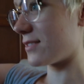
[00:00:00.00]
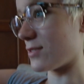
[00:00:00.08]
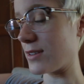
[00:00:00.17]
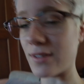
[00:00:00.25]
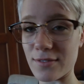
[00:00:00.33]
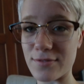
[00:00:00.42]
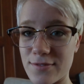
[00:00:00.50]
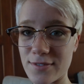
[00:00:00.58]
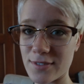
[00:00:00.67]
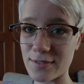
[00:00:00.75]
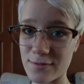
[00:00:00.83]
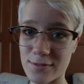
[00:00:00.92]
sort
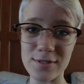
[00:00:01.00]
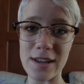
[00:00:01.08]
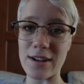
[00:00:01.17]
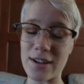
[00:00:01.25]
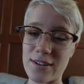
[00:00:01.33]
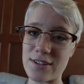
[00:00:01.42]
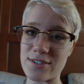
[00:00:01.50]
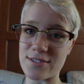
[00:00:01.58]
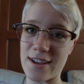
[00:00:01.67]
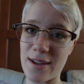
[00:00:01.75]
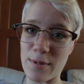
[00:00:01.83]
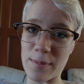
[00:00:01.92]
of scary
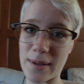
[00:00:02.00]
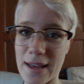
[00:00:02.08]
creatures I am up